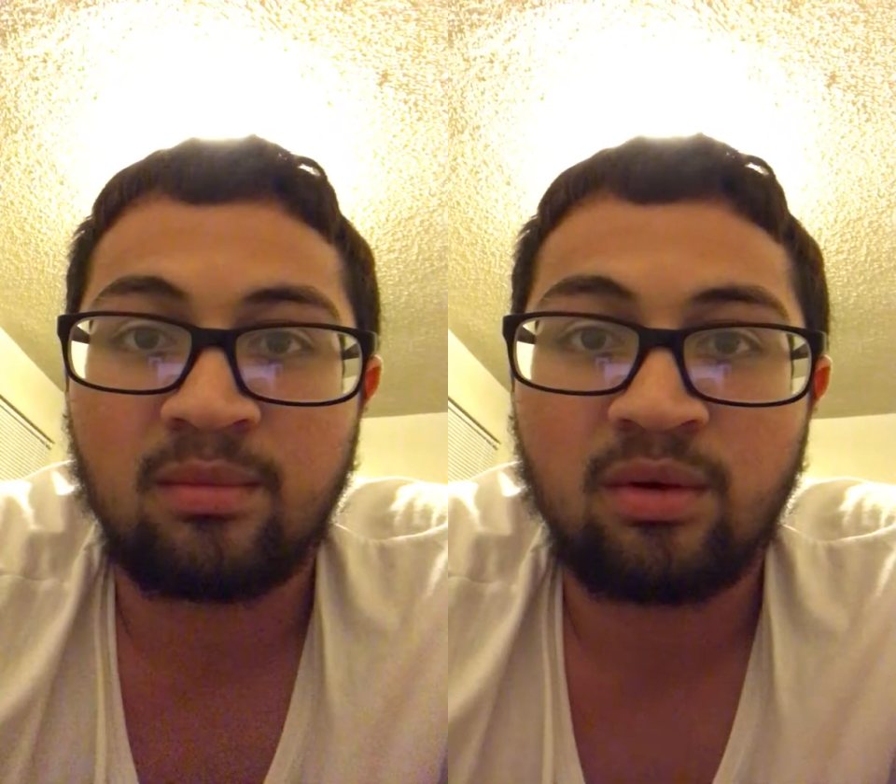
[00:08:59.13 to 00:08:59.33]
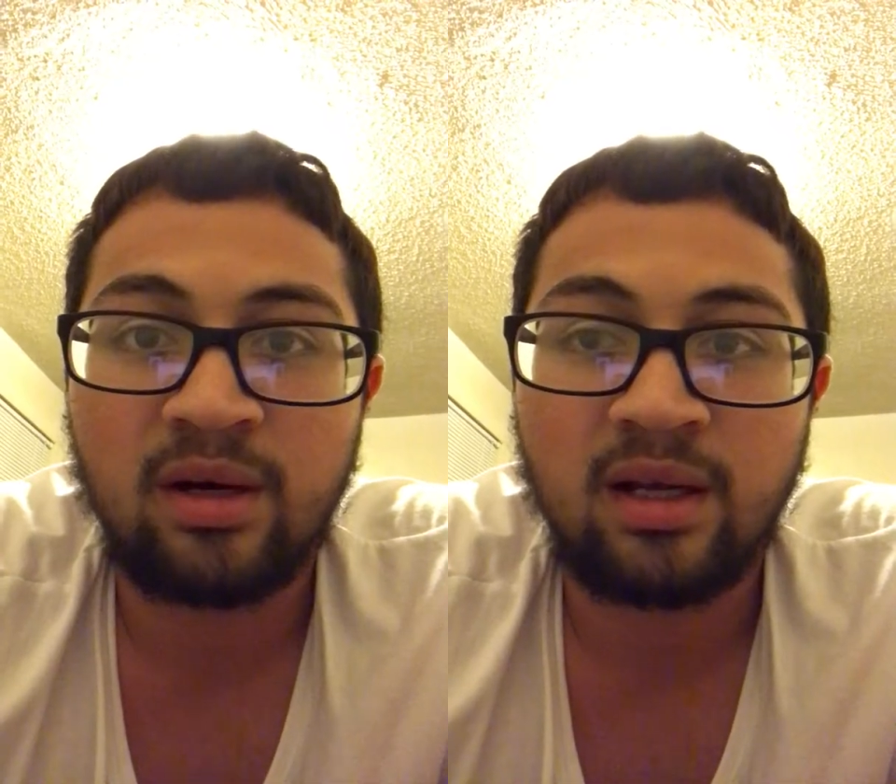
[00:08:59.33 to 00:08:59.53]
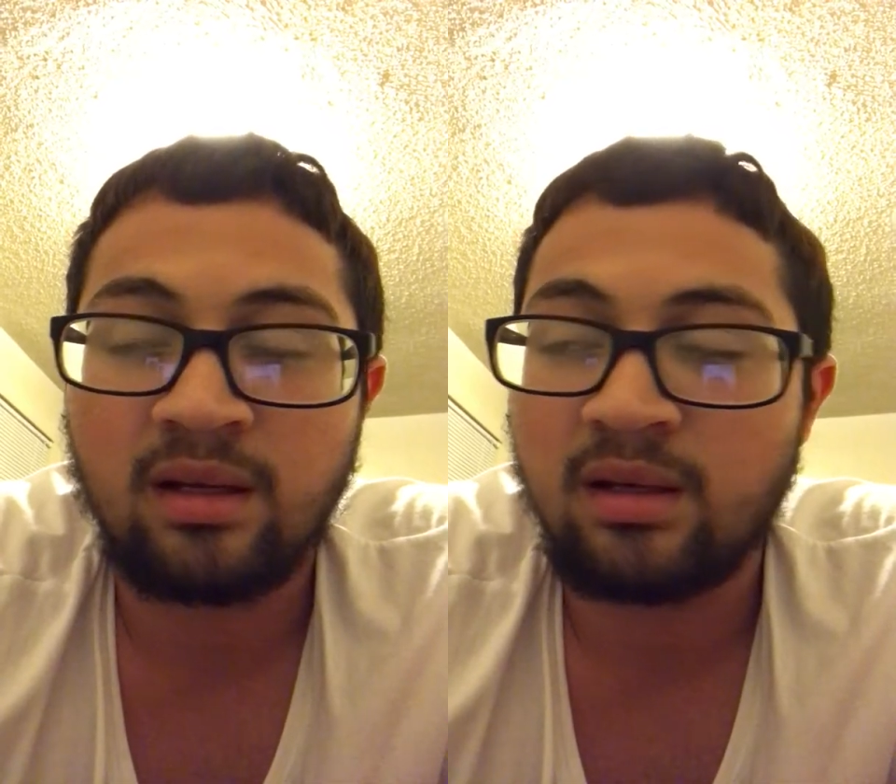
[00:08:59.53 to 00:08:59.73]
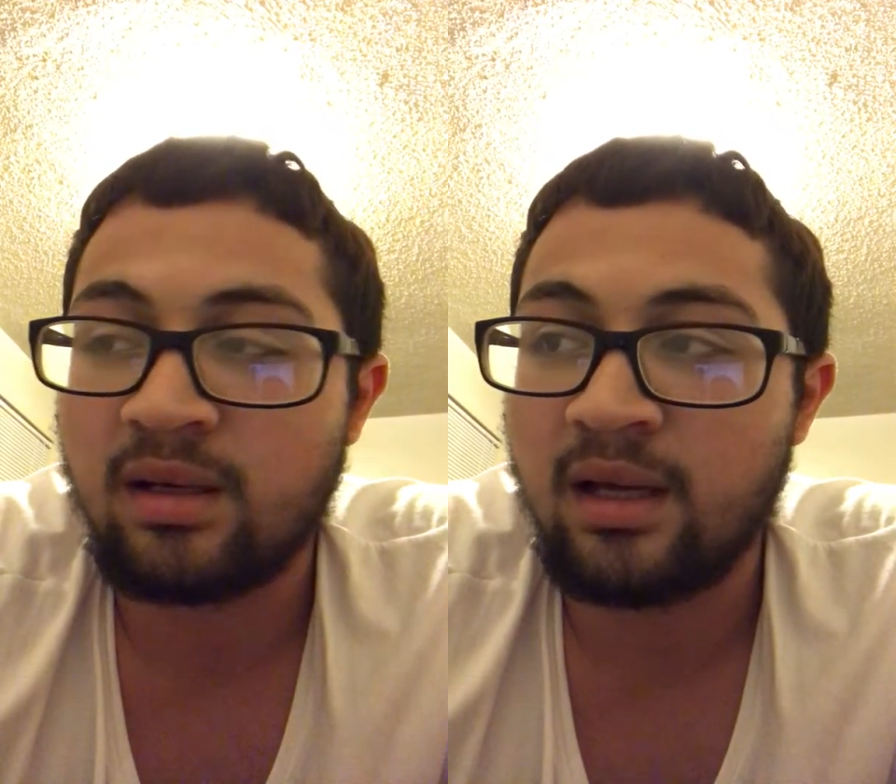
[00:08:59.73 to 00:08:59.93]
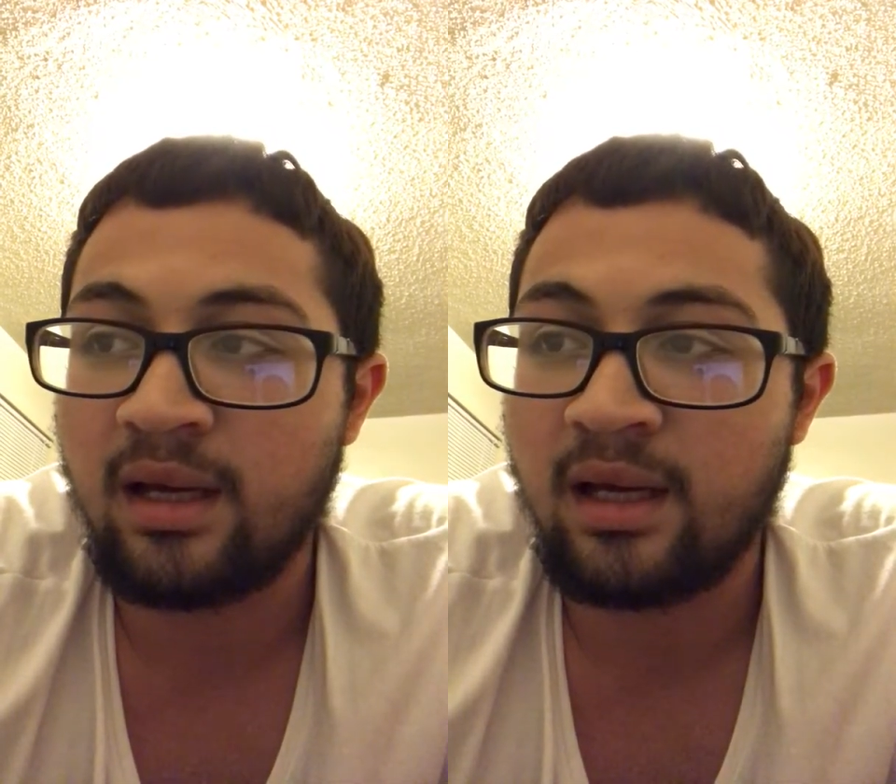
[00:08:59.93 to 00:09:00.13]
the morning
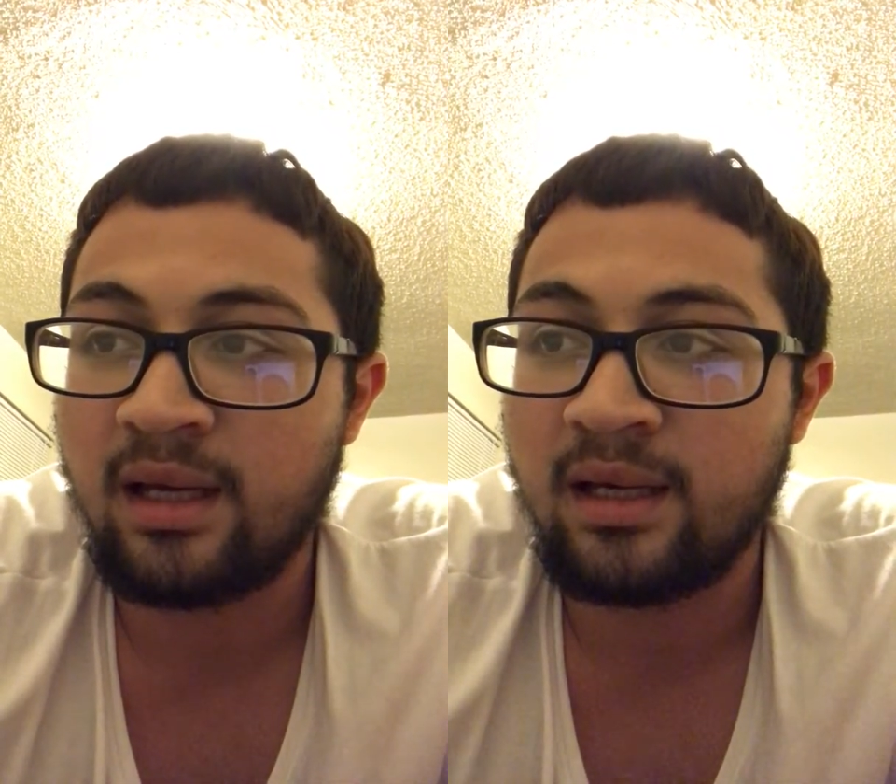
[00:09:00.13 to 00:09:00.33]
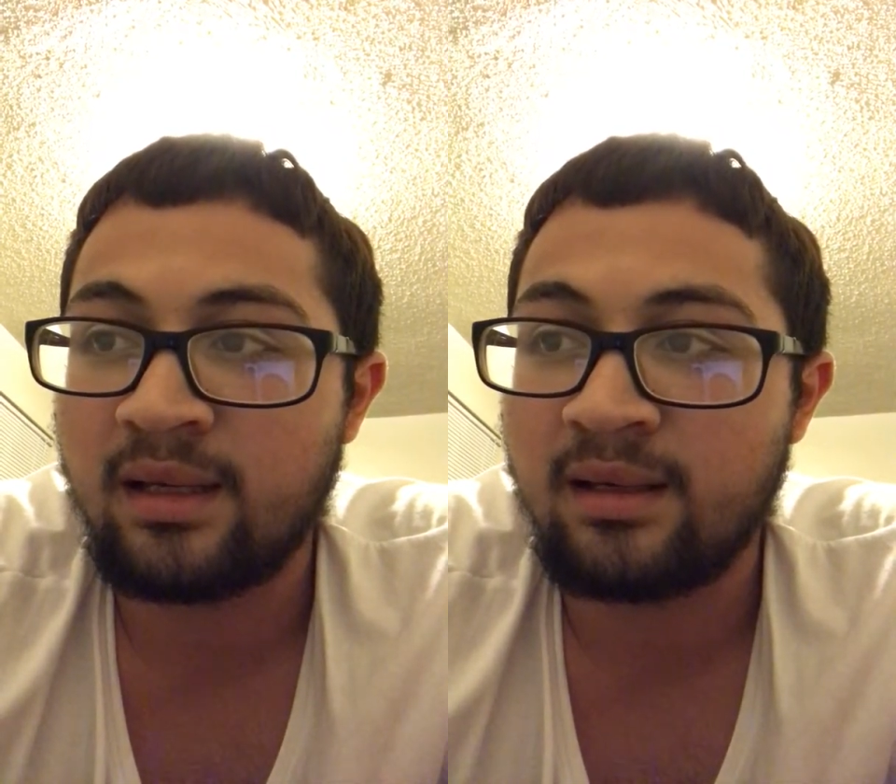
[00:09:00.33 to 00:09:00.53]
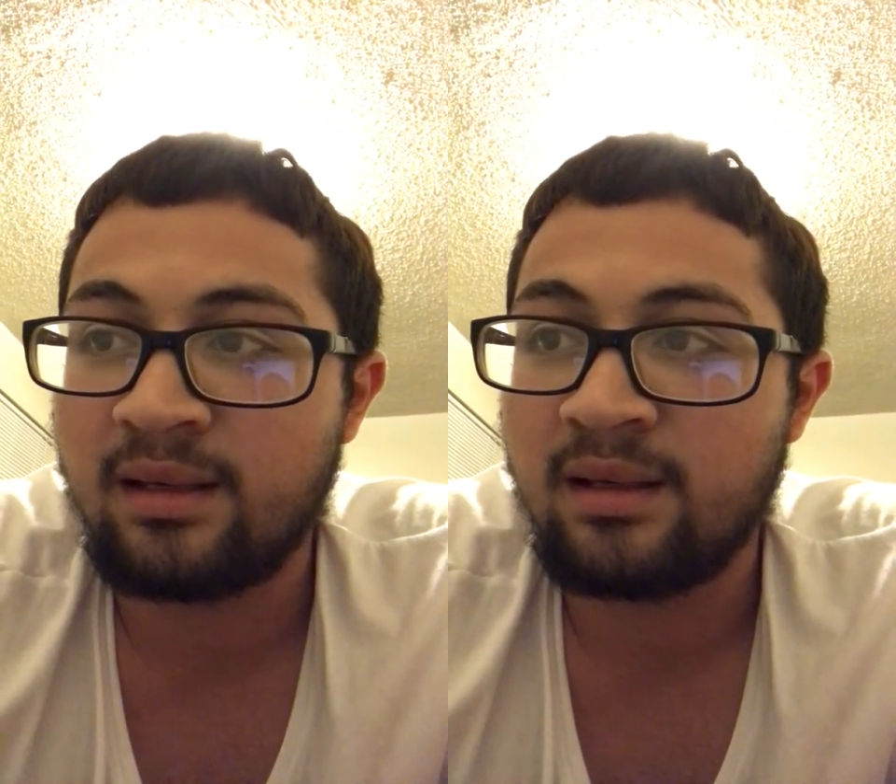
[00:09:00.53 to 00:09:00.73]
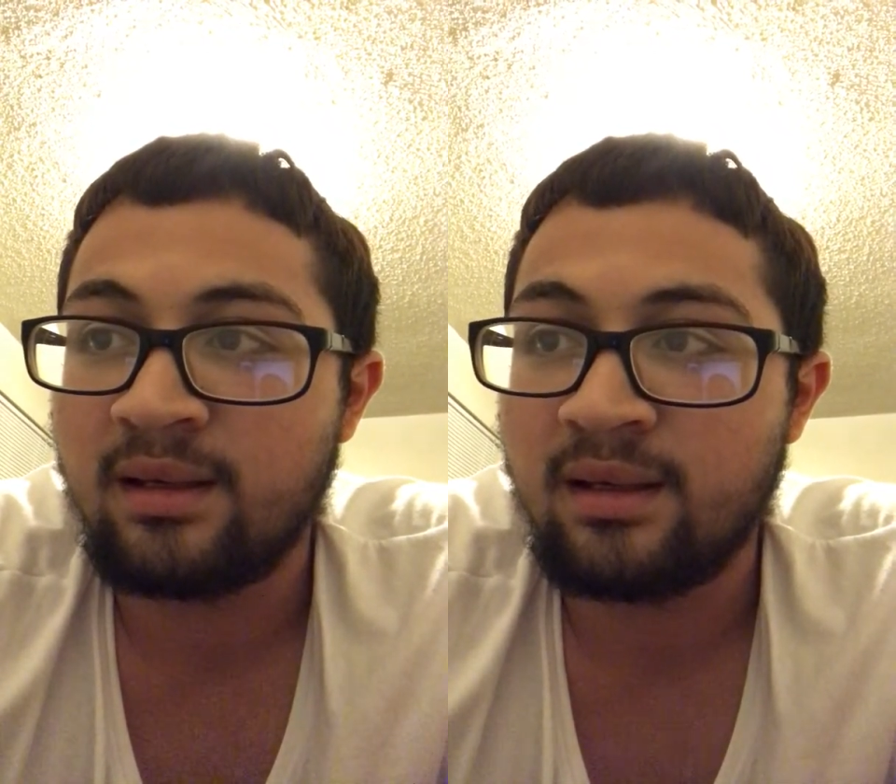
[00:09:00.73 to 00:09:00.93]
and